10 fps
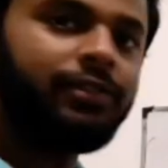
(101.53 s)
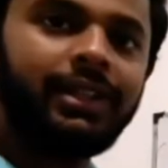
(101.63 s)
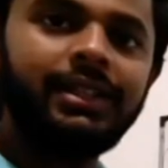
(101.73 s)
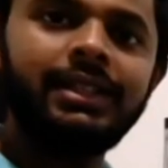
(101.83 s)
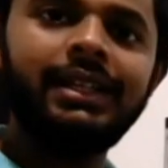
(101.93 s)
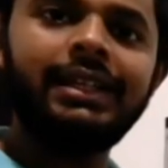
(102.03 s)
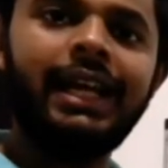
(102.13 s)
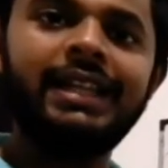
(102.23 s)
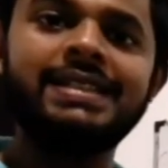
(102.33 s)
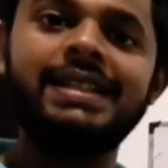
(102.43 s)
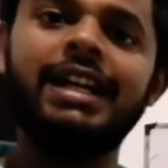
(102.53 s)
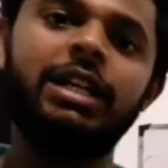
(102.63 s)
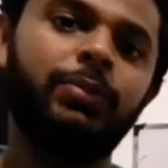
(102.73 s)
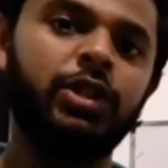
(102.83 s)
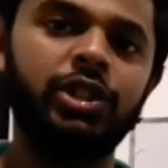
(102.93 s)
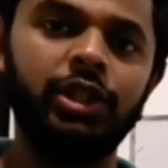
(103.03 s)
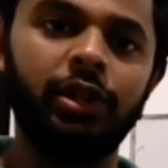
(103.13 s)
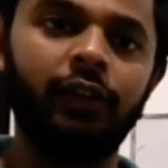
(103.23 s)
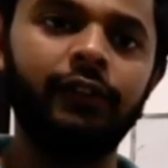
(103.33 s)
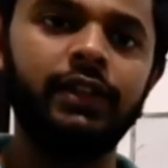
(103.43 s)
with extra
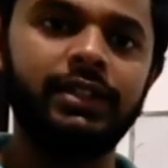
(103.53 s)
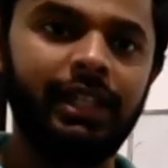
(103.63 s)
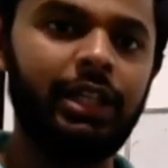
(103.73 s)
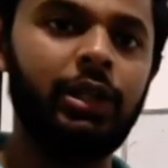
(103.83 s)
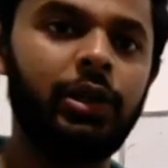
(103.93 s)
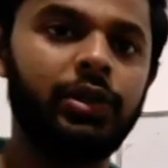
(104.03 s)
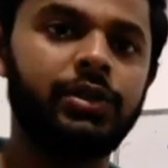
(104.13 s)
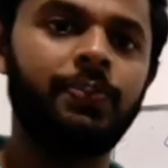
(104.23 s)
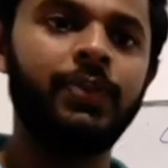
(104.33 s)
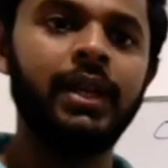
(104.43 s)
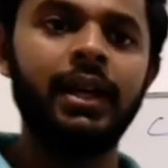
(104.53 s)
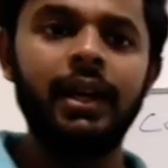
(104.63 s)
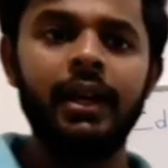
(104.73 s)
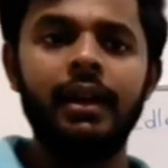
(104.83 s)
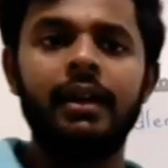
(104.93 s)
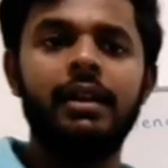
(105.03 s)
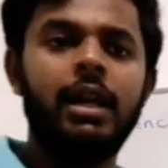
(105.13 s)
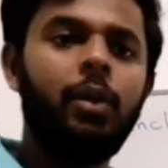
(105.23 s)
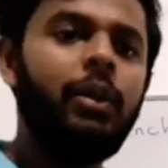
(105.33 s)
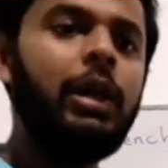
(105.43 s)
deposition of cellulose.
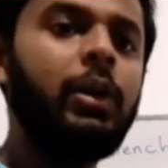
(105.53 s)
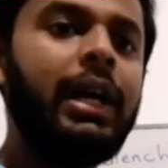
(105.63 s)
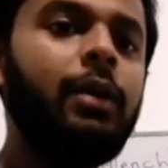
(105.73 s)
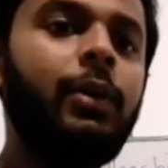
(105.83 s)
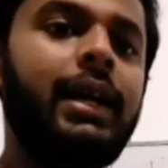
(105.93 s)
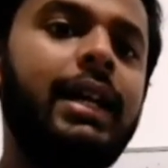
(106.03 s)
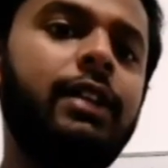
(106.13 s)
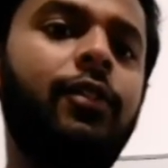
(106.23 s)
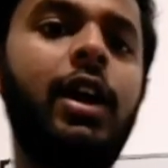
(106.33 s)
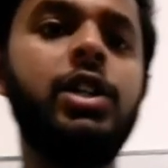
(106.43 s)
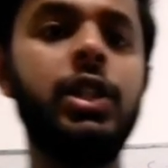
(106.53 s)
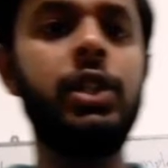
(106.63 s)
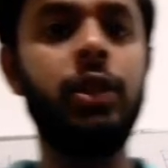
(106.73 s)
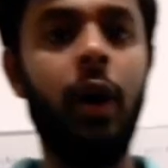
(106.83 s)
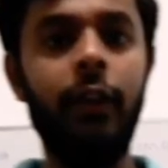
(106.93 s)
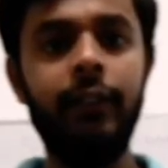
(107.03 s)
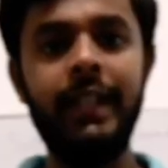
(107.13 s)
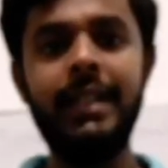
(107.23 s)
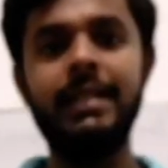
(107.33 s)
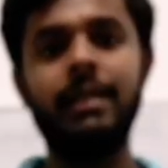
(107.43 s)
Now we will look at what are the functions of
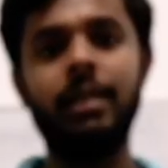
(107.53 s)
these